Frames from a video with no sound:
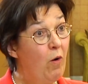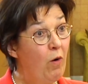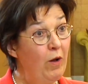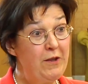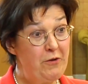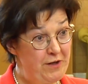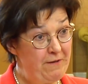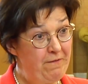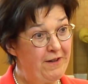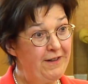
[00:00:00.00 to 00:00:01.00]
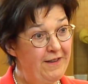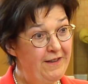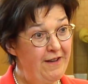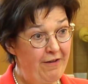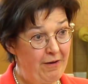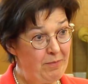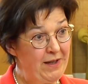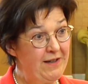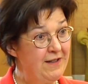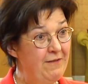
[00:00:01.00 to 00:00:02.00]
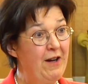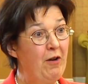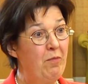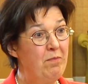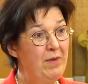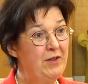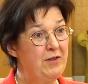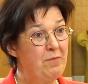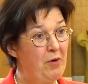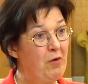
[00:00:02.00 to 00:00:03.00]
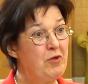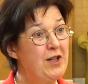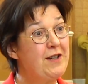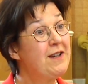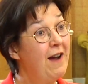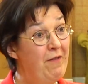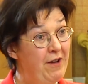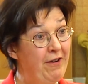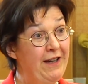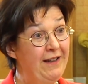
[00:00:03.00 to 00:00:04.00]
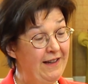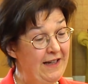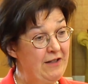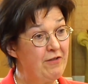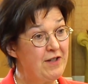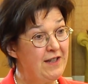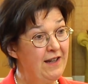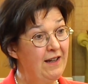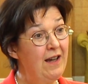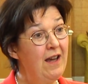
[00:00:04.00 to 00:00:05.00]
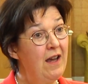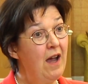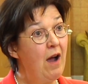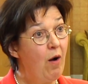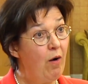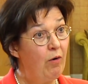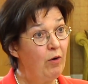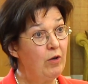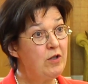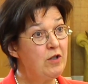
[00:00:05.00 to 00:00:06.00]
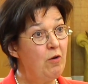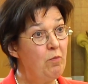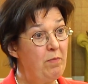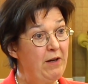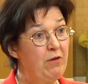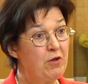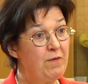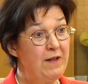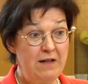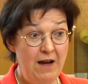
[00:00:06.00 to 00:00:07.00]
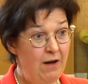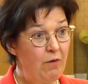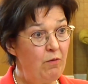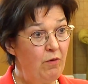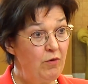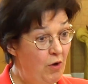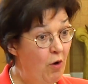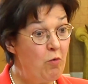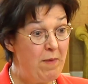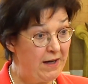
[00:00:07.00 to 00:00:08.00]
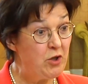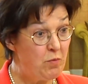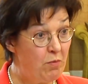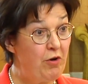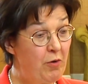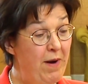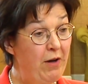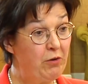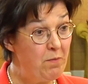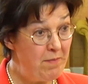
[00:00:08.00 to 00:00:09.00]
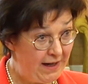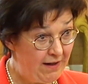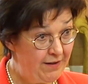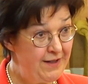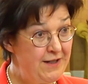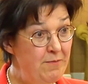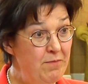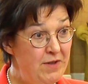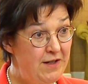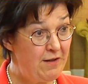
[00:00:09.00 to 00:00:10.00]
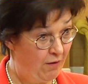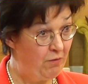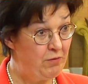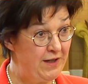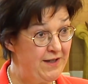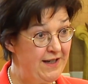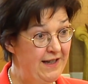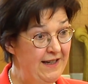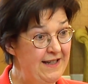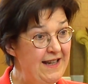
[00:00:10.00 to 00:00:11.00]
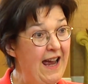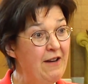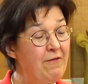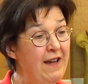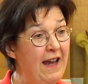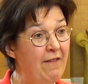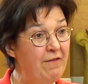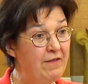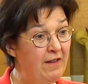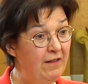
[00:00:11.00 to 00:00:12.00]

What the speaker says: All the different therapy development projects are very interesting. Also, because we now know much more about mechanisms of disease and we have